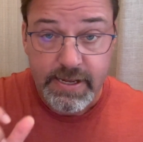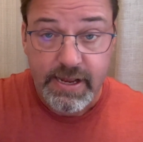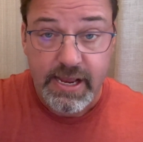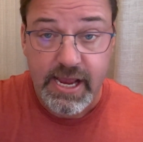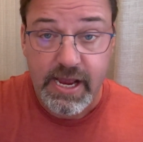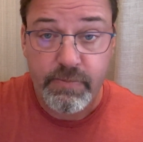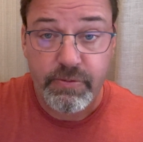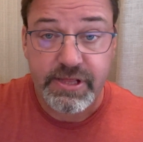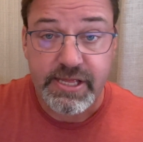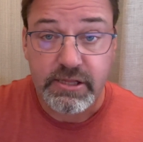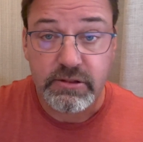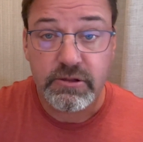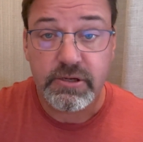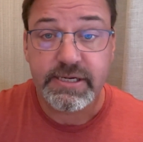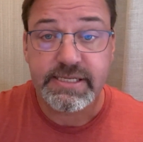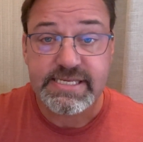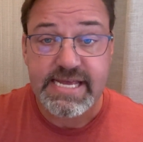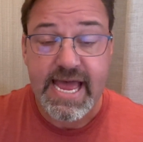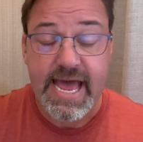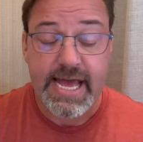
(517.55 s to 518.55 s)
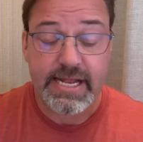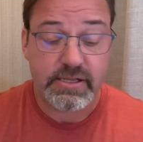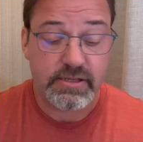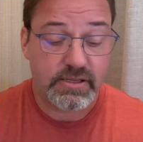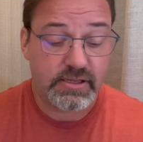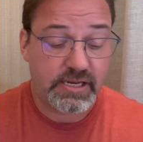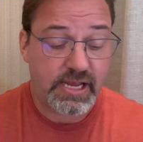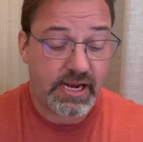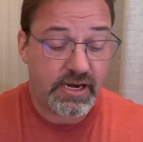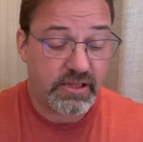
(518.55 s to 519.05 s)
And when they looked
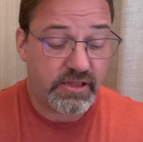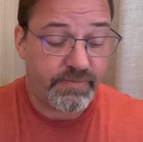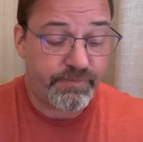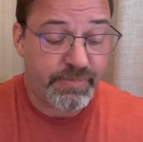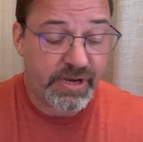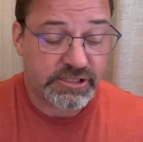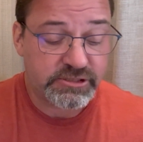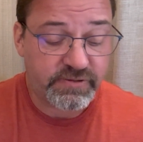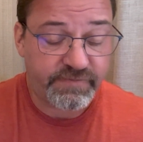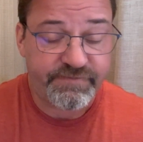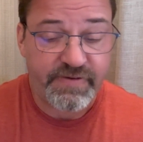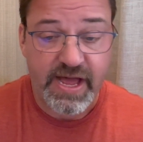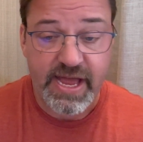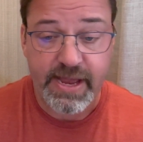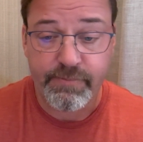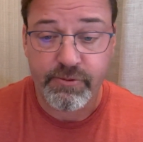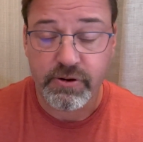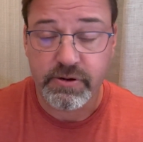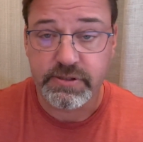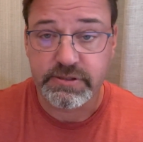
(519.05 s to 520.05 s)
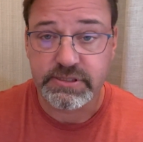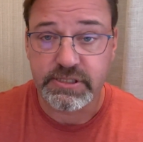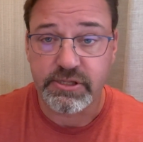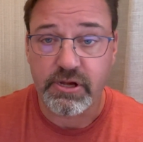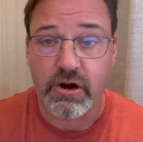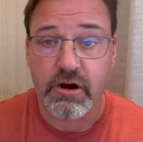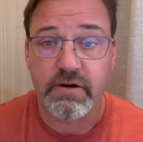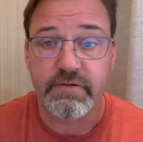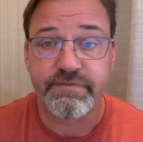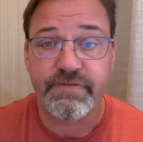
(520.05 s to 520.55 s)
at kind of the muscle fibers and the
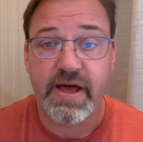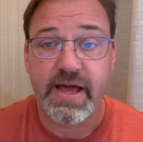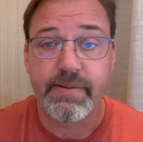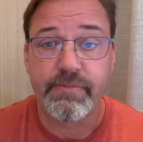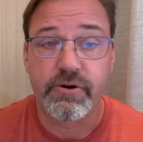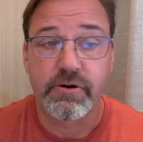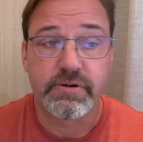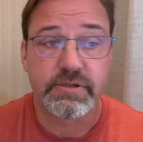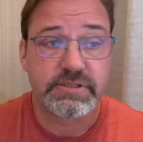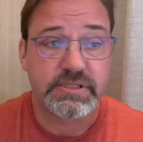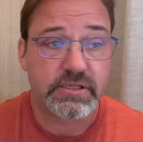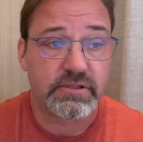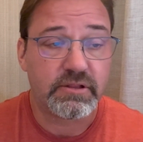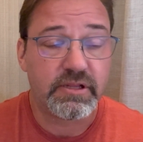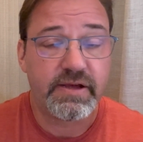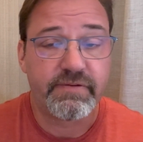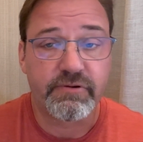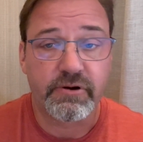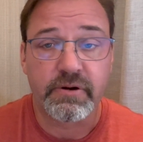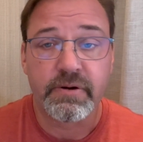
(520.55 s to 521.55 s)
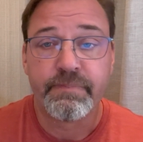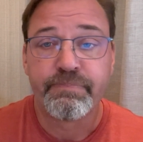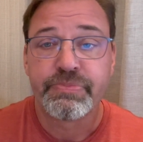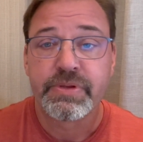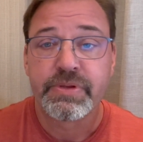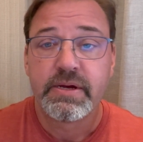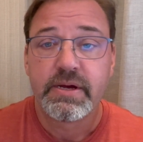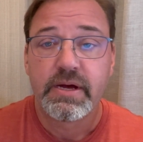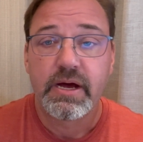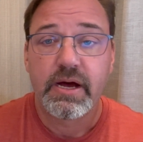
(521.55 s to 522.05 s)
heart fibers and liver,
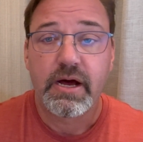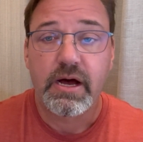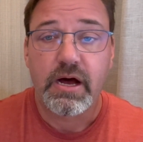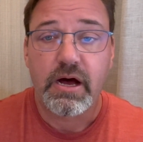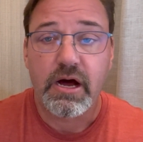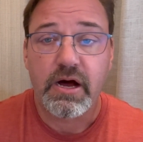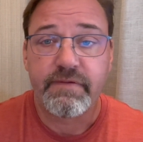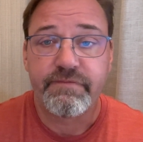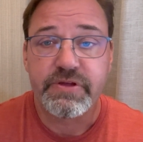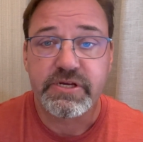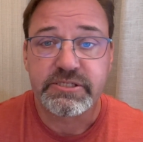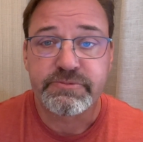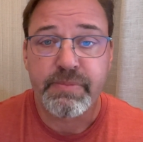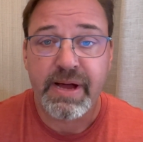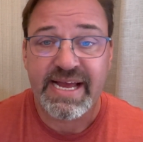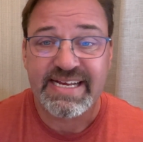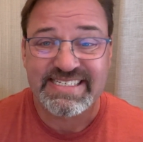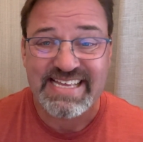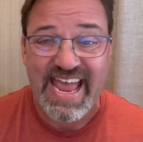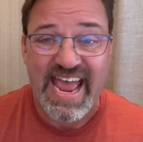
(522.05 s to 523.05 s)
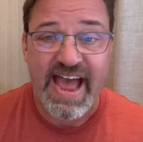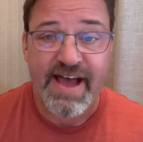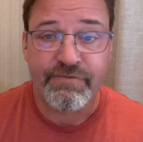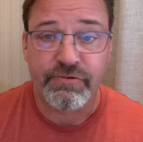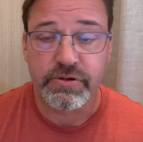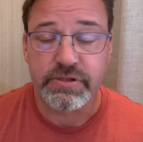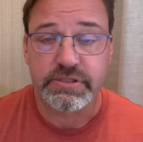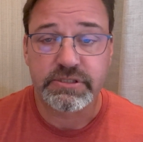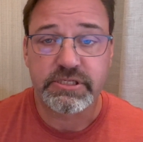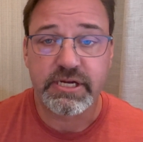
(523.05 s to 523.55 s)
uh, of these mice
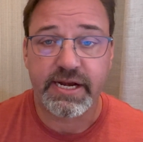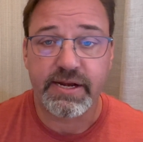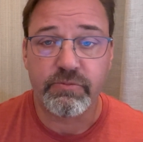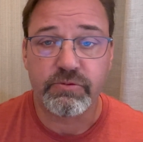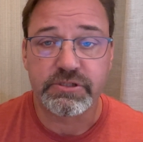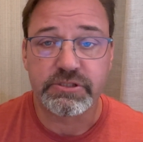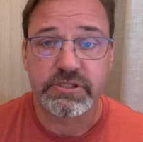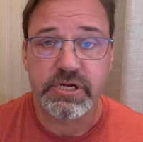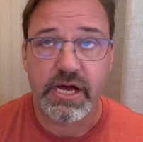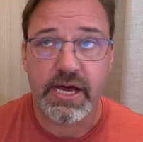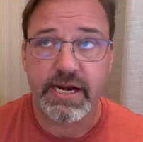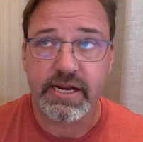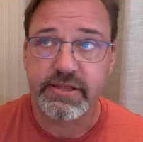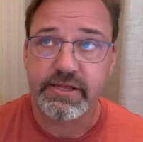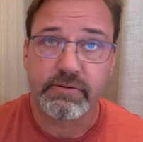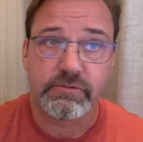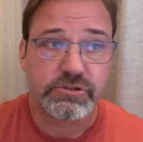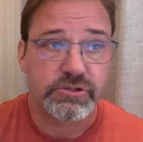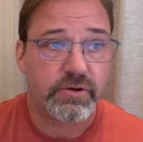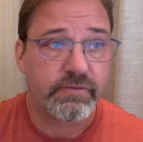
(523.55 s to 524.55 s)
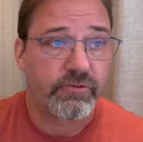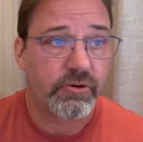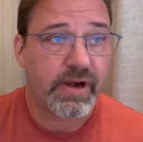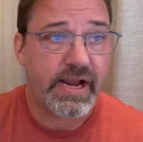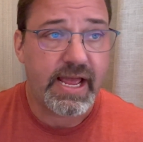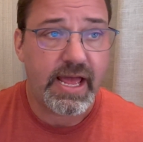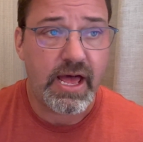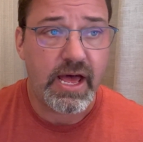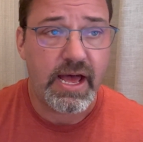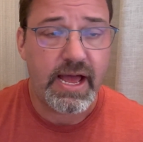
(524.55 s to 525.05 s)
after the study was done. I think it was over
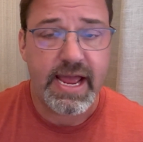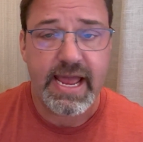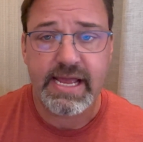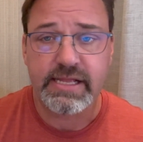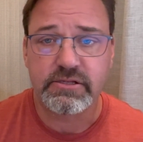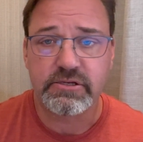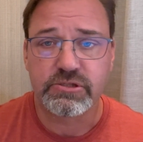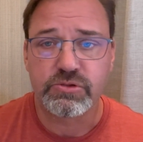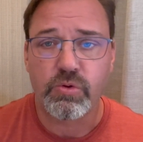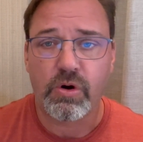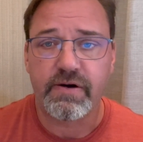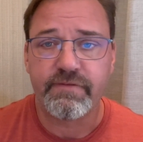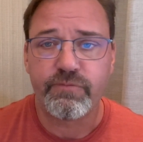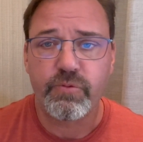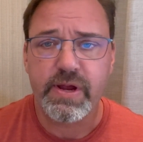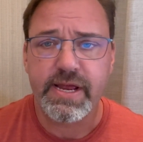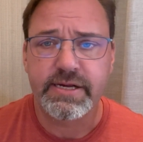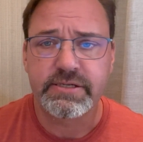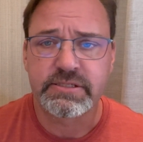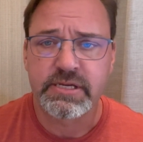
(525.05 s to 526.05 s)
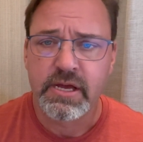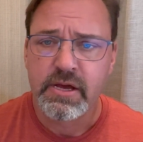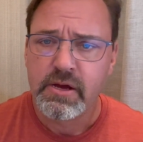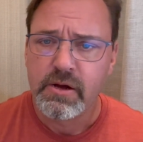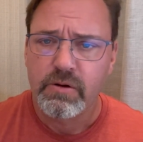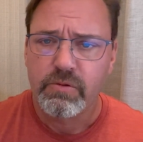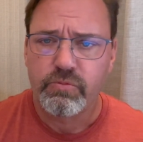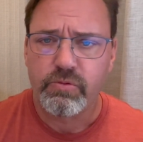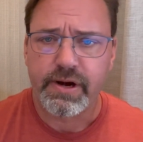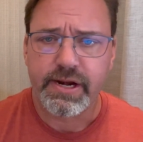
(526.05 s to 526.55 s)
uh, 8 to 12 weeks,
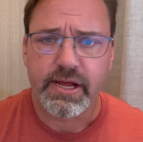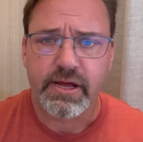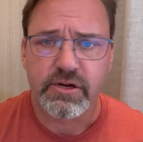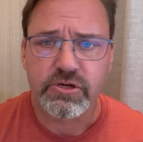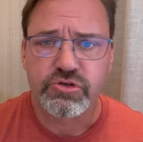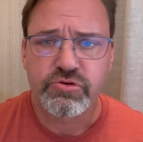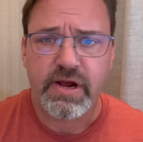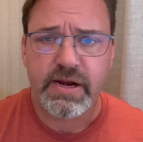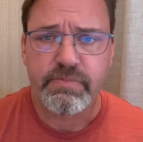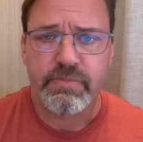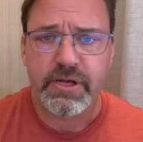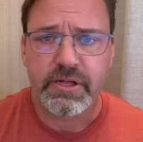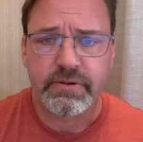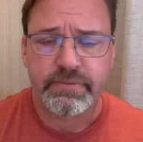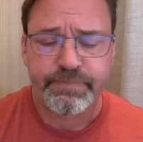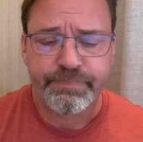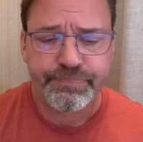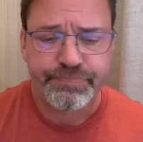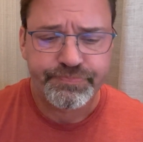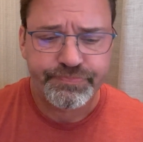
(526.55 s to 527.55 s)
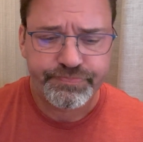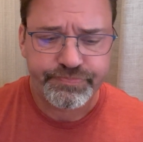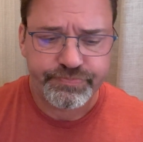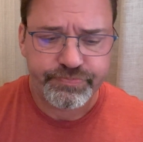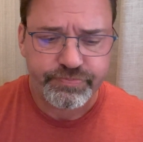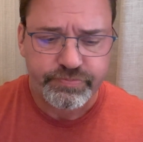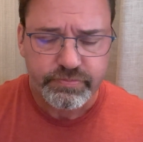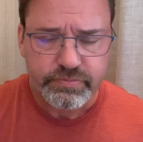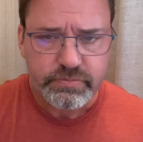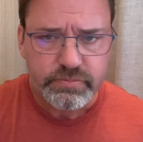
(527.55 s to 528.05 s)
running on a treadmill
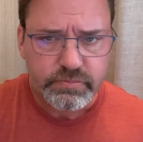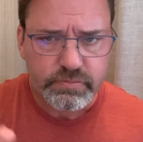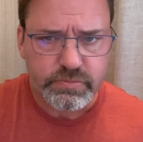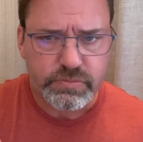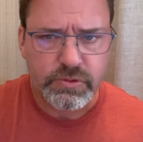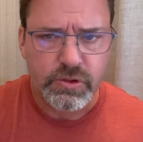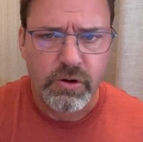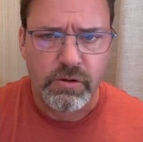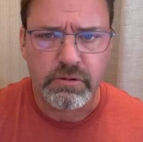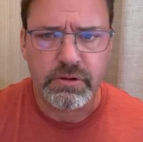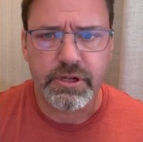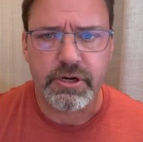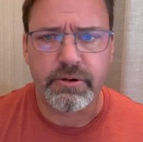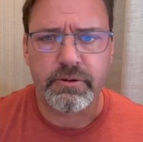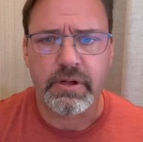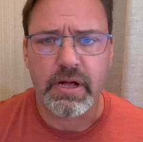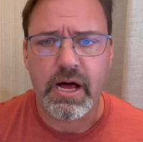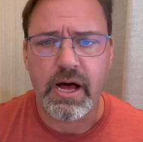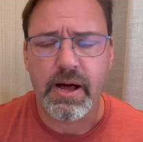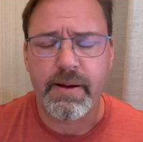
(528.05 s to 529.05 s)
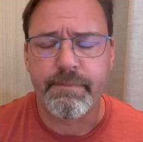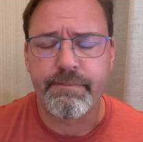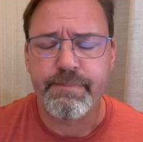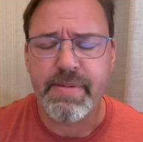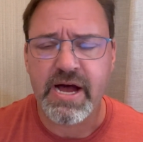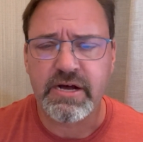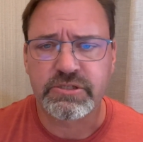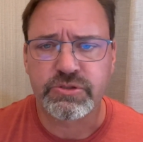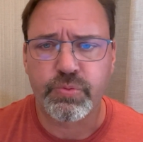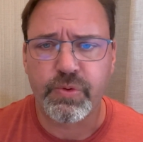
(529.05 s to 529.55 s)
or a little uh,
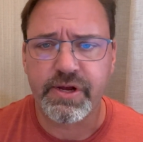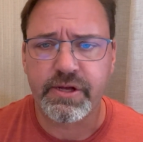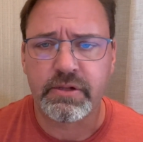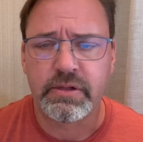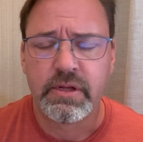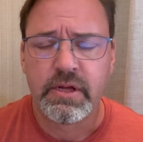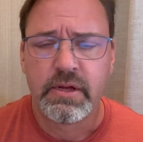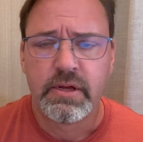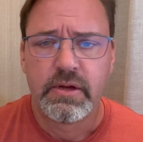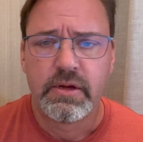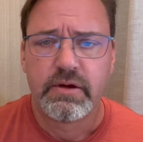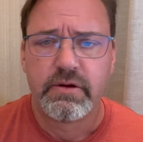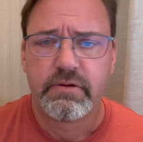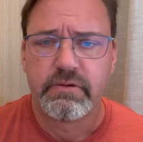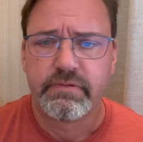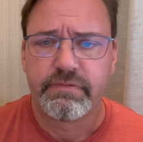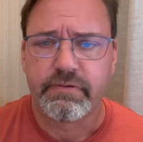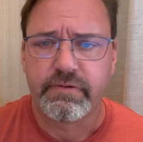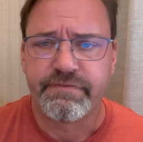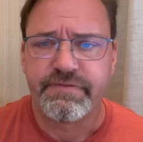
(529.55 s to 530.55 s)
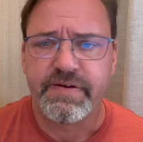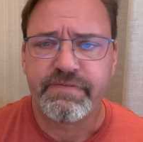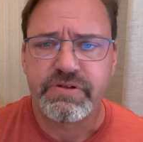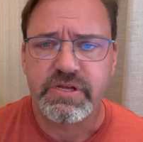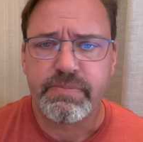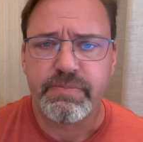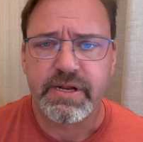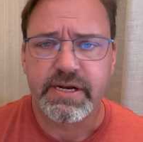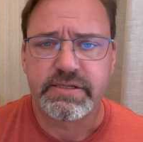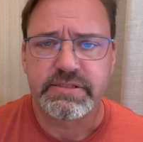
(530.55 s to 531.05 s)
mouse wheel for 50
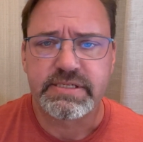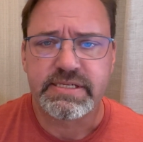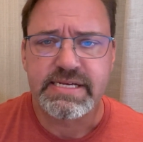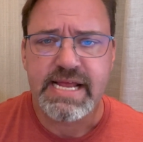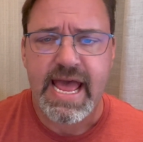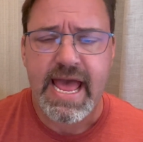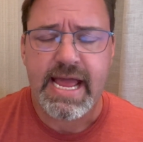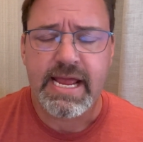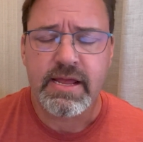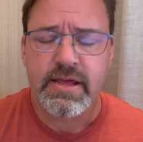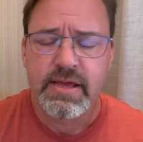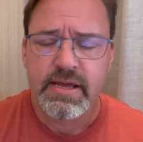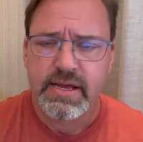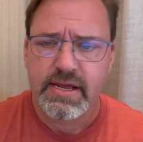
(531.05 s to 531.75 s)
minutes a day.